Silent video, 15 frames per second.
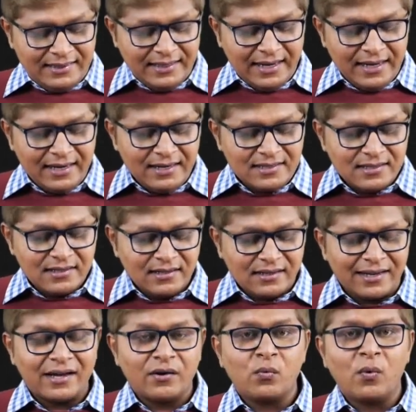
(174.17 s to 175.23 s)
there is a
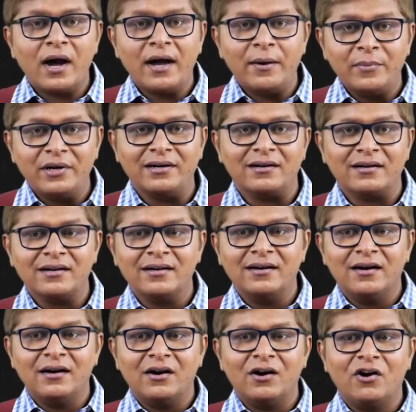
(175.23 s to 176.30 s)
requirement
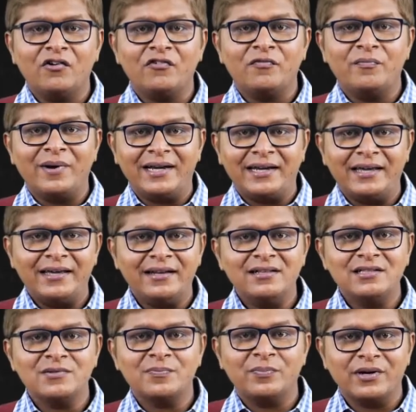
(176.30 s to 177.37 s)
of
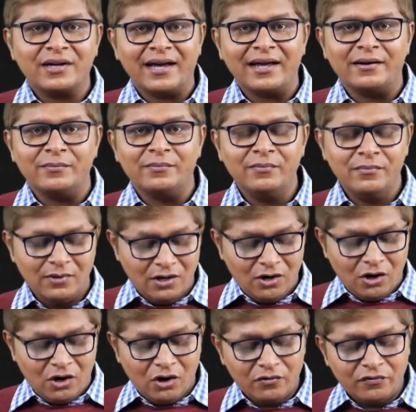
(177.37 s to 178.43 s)
materials per annum
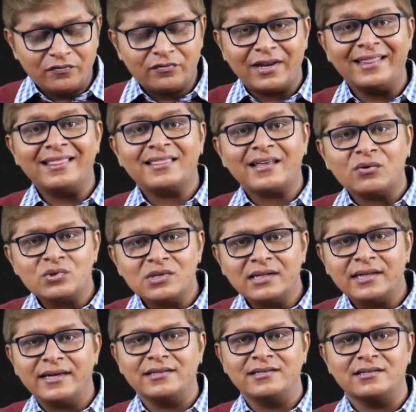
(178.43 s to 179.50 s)
of
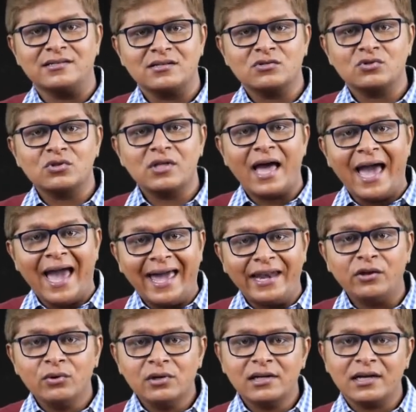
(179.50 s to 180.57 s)
10,000 kgs. So, the
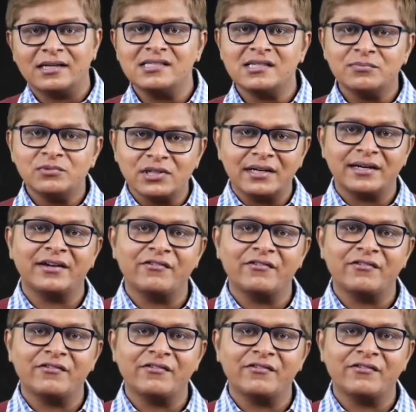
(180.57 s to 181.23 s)
annual consumption